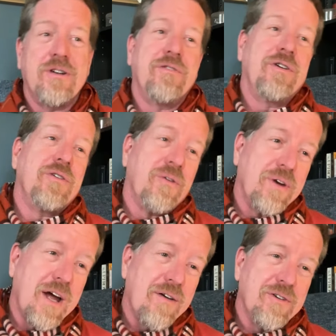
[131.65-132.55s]
And if you don't
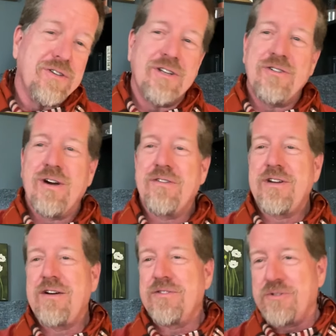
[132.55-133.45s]
have it, then you have to
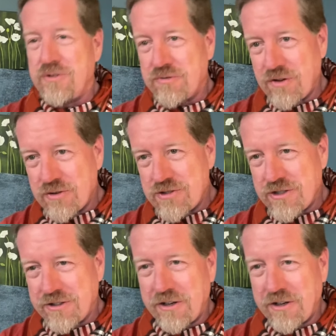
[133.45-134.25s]
have it through devotion.